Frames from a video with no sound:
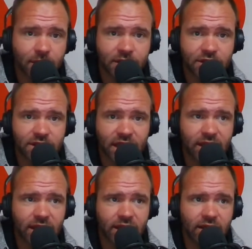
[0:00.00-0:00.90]
I mean, just
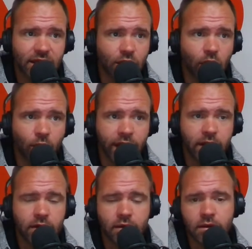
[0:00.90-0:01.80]
getting it and
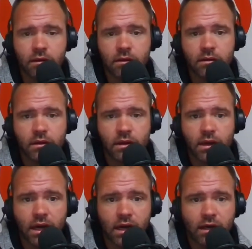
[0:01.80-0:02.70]
going
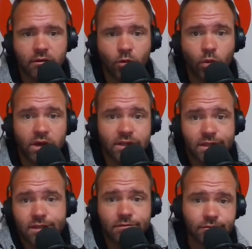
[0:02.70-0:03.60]
uh,
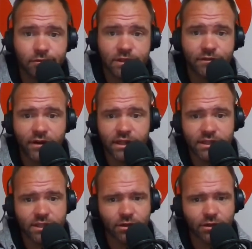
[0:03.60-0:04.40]
was was fun.